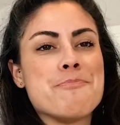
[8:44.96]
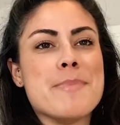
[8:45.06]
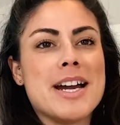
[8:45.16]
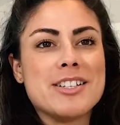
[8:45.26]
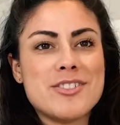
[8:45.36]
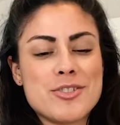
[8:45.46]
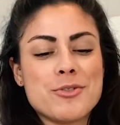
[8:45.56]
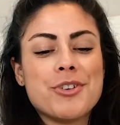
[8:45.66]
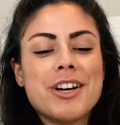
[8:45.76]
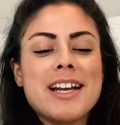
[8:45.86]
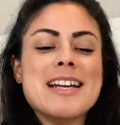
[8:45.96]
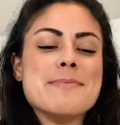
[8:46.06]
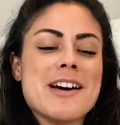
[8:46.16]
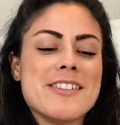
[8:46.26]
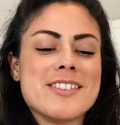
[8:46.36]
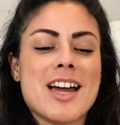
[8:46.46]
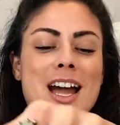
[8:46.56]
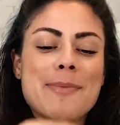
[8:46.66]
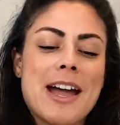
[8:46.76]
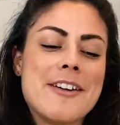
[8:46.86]
my story about the
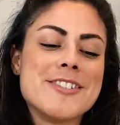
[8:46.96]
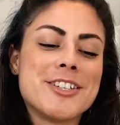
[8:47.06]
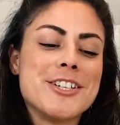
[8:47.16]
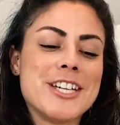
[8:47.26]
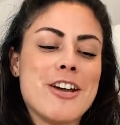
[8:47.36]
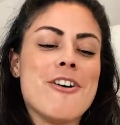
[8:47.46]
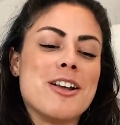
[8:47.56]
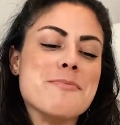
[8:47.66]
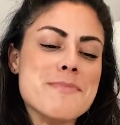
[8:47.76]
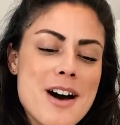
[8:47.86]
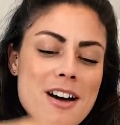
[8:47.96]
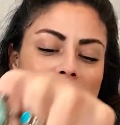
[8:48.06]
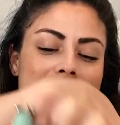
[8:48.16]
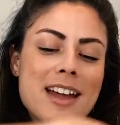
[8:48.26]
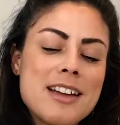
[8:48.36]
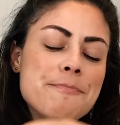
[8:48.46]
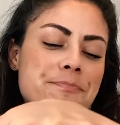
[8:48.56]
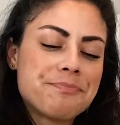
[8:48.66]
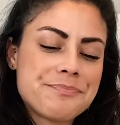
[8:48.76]
time that I was a cook in Guatemala.